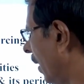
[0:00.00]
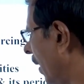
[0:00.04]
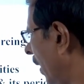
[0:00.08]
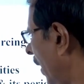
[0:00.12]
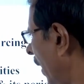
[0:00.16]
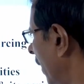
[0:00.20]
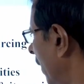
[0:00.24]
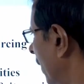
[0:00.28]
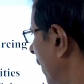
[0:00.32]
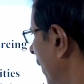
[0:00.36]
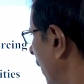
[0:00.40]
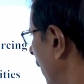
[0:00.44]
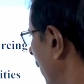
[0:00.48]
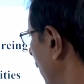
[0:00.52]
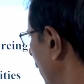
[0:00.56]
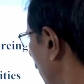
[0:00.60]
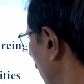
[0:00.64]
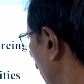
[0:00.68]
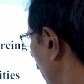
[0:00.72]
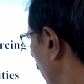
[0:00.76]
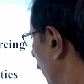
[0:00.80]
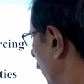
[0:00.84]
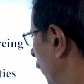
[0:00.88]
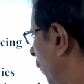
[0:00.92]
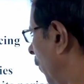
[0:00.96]
Next is
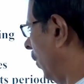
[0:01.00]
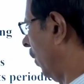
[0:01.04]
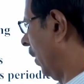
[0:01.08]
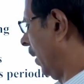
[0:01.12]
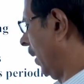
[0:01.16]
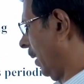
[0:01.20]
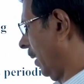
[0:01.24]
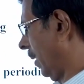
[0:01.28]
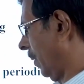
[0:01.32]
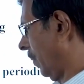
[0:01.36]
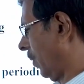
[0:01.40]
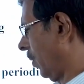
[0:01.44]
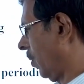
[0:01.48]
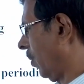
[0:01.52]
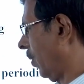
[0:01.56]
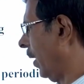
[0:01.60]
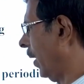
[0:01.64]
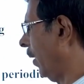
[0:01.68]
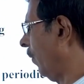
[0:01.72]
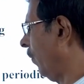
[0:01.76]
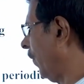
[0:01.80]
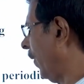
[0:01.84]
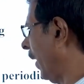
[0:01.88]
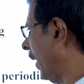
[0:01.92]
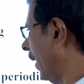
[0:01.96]
for
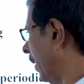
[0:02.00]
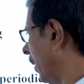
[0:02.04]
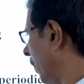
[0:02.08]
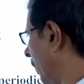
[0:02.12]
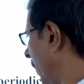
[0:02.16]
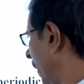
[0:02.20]
quantifying the